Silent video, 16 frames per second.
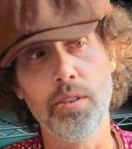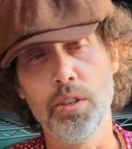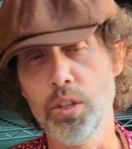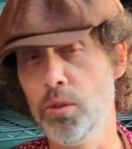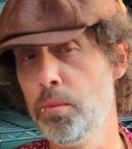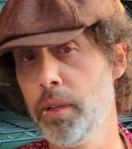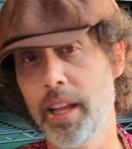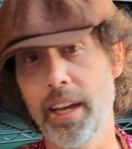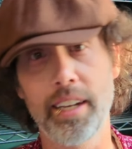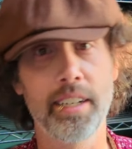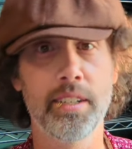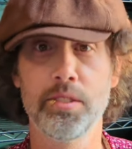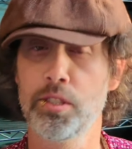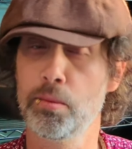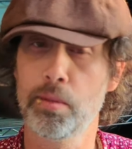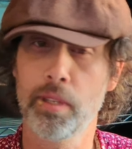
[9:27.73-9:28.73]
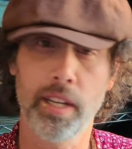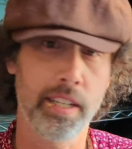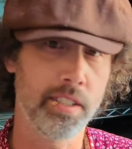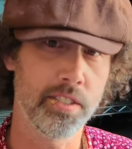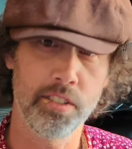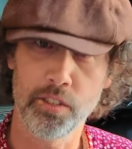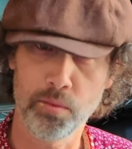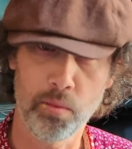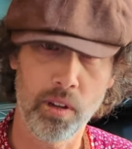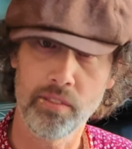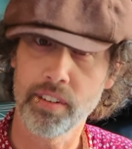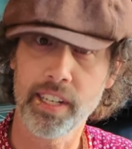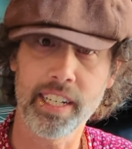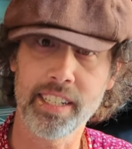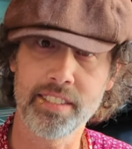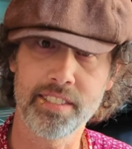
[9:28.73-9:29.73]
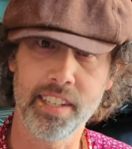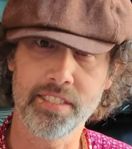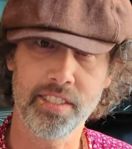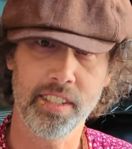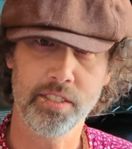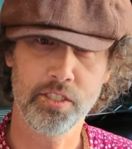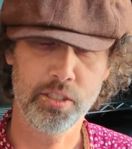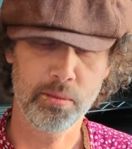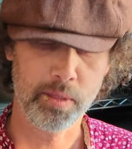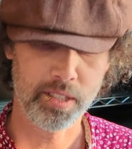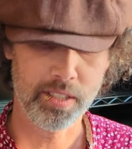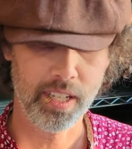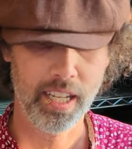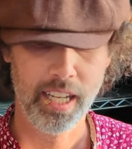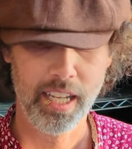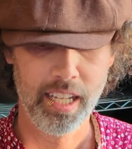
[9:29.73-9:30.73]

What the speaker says: new players or players who just want very consistent instruments,